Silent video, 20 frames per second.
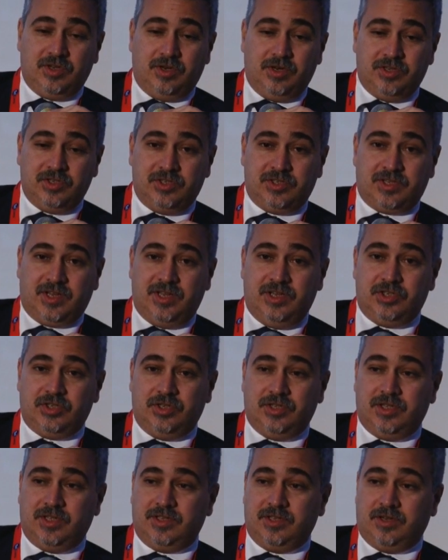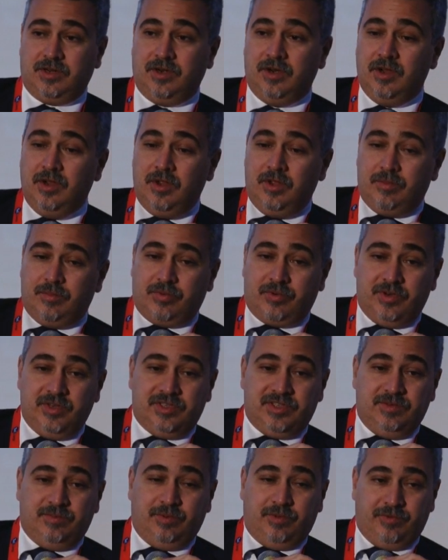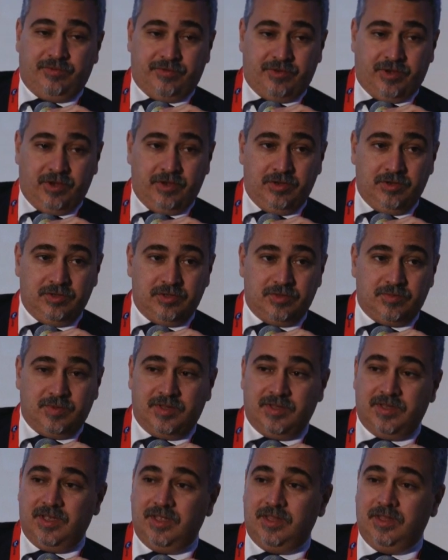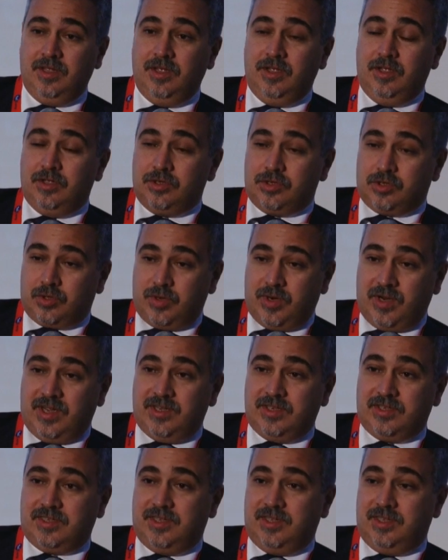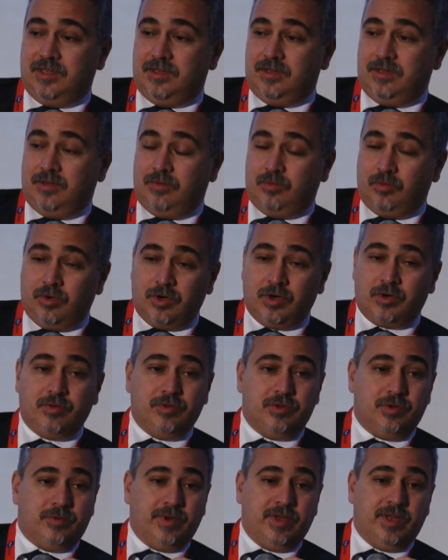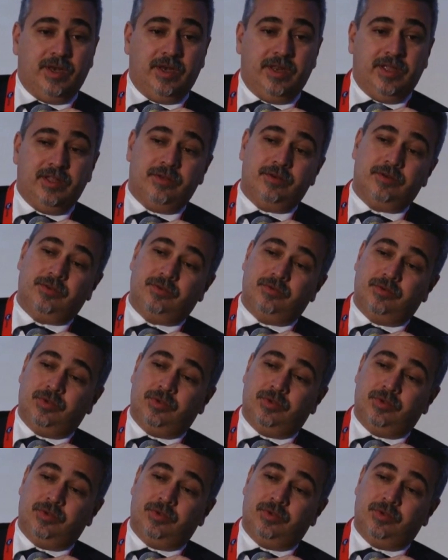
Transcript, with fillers: on legislation that are principle focused, but then trust and work with the regulator to